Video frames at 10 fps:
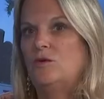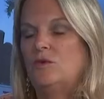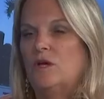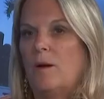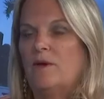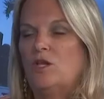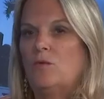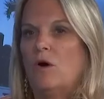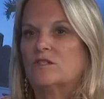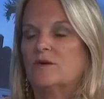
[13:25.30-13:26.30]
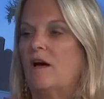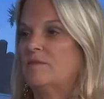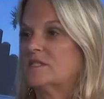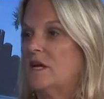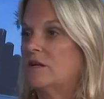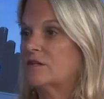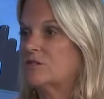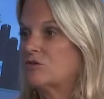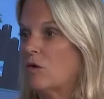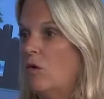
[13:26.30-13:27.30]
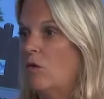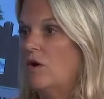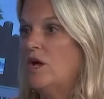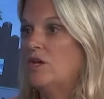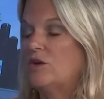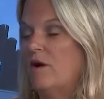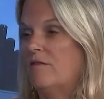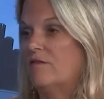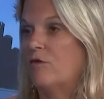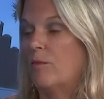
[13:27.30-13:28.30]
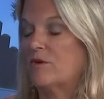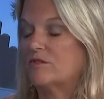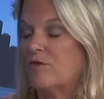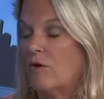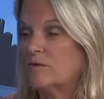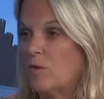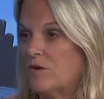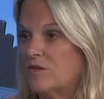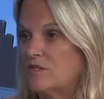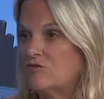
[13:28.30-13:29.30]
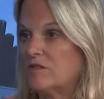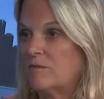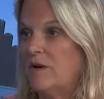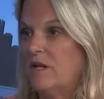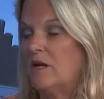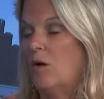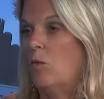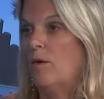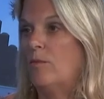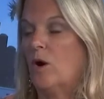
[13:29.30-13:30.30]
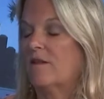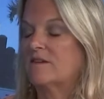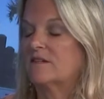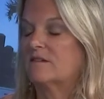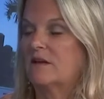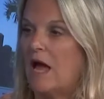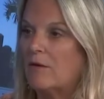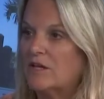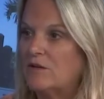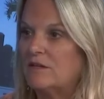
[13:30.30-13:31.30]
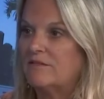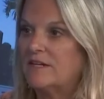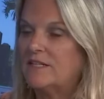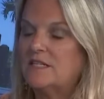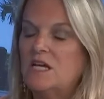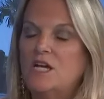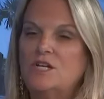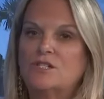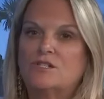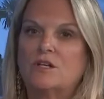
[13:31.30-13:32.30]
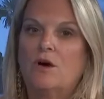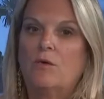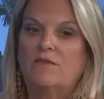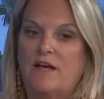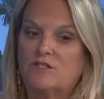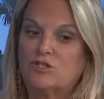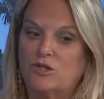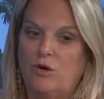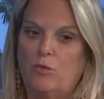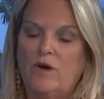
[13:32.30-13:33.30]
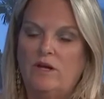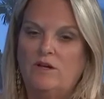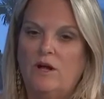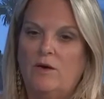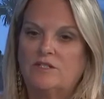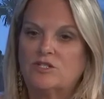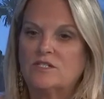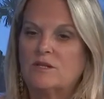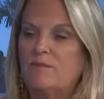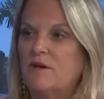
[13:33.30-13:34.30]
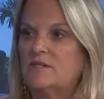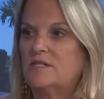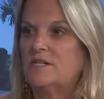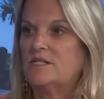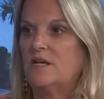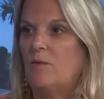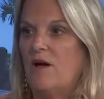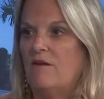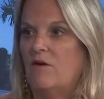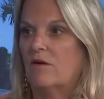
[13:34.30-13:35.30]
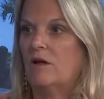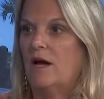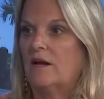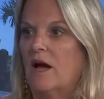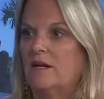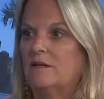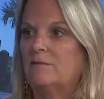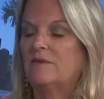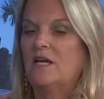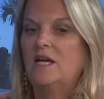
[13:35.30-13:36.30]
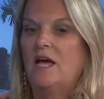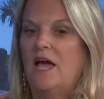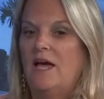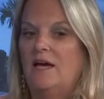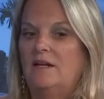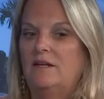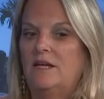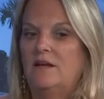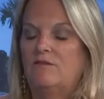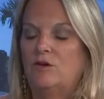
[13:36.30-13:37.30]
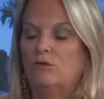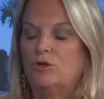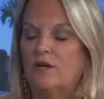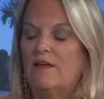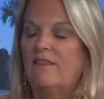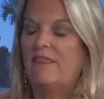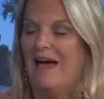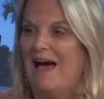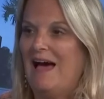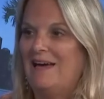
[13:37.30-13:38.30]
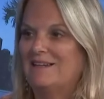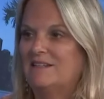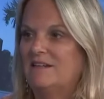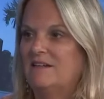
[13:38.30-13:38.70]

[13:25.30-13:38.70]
you, yeah, I mean, you also have mosquito control. Mm-hmm. You have the Fort Pierce Farms Water District, mm-hmm. depending on what part of the county you live sure. in. So that's true. We, you know, it's just the BOCC. We have our line item, and if you look at that,